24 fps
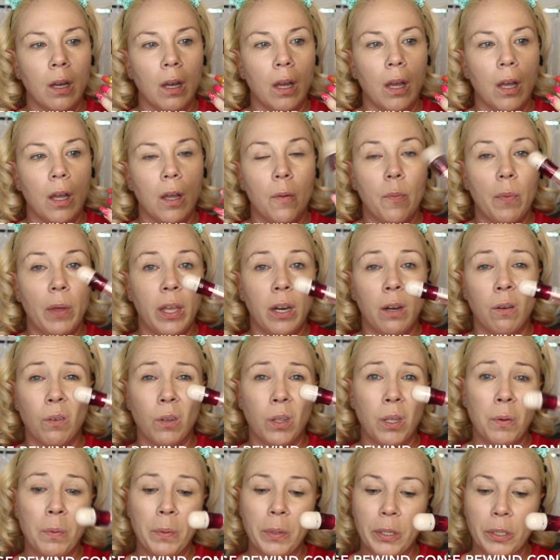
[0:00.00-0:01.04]
And it
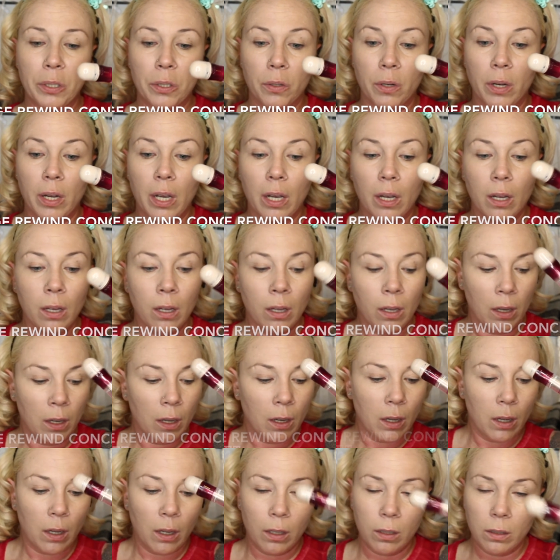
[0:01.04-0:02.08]
really works great.
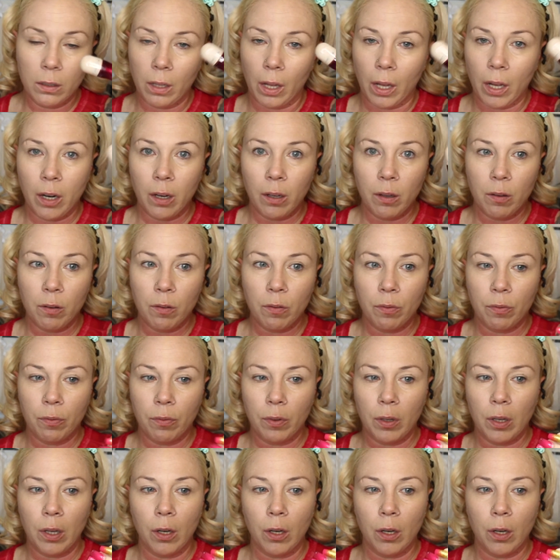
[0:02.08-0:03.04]
A lot of,